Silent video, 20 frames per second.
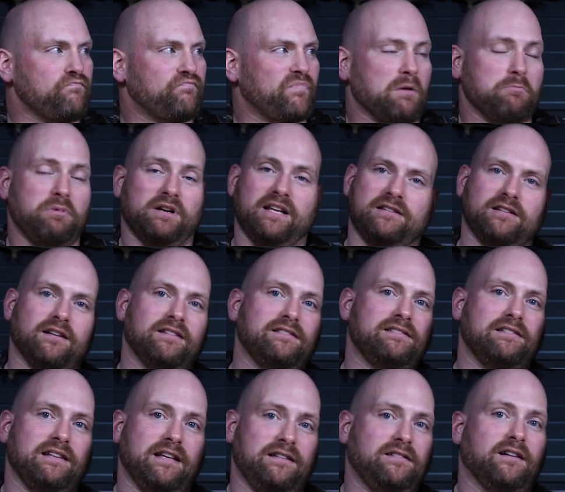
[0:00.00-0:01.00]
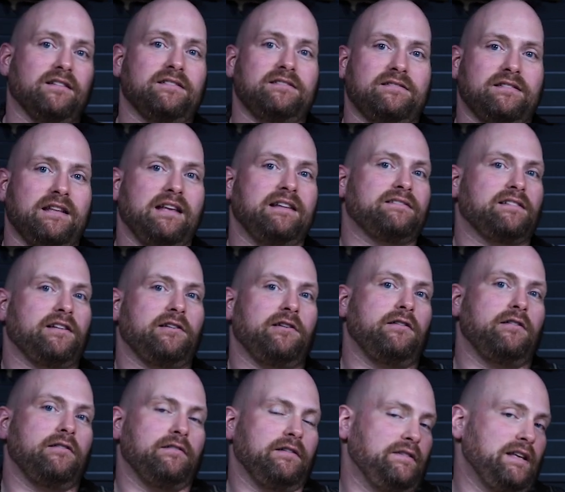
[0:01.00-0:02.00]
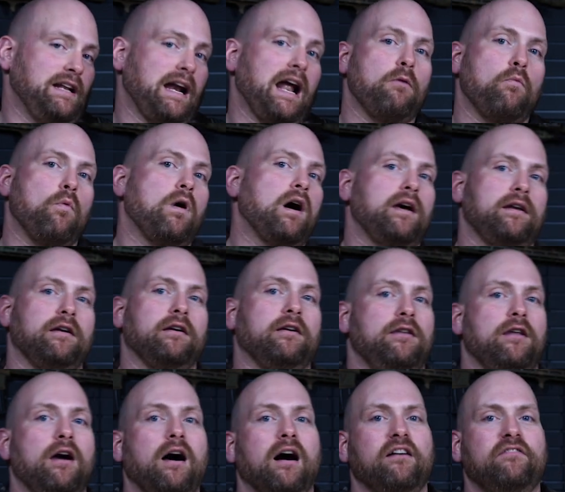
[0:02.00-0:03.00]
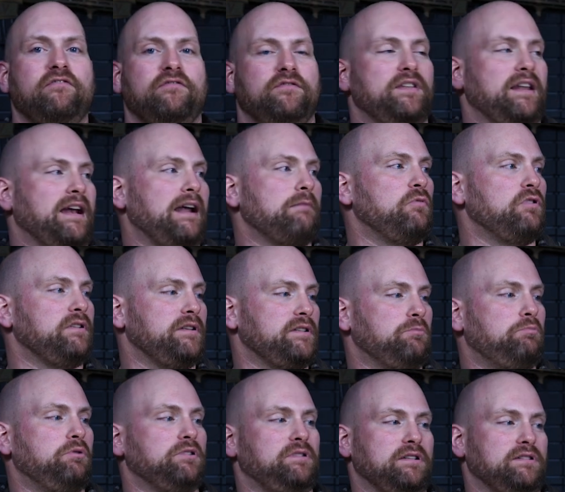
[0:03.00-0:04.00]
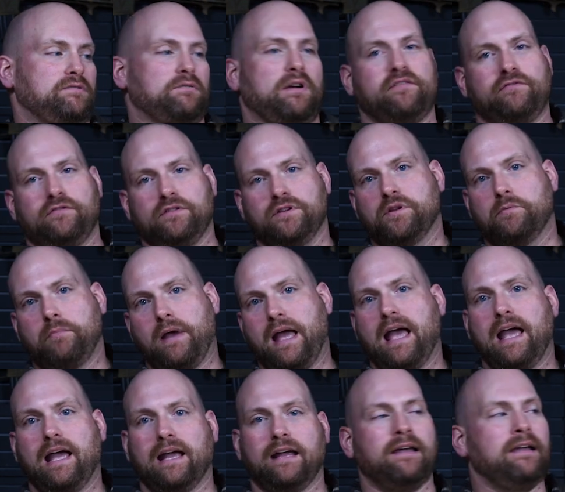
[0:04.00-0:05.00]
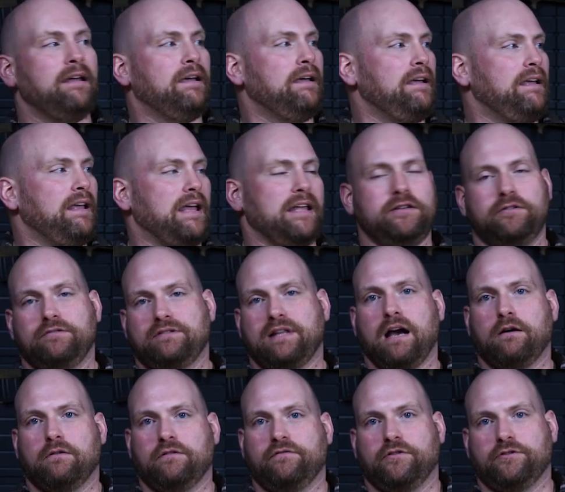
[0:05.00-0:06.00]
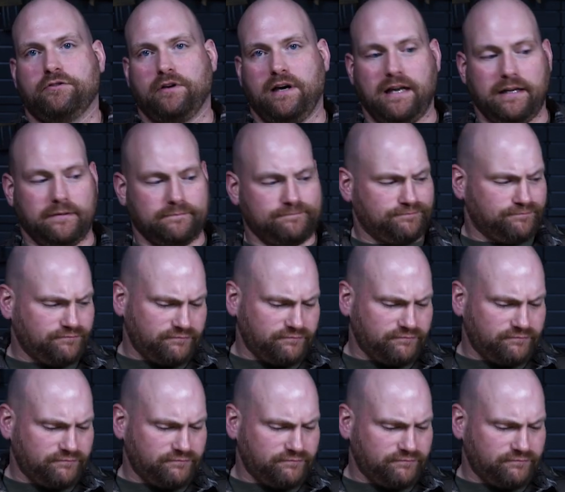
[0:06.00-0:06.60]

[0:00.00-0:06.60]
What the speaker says: But it does things that I want enough that I'm willing to put this rifle in the bag and use that one for training.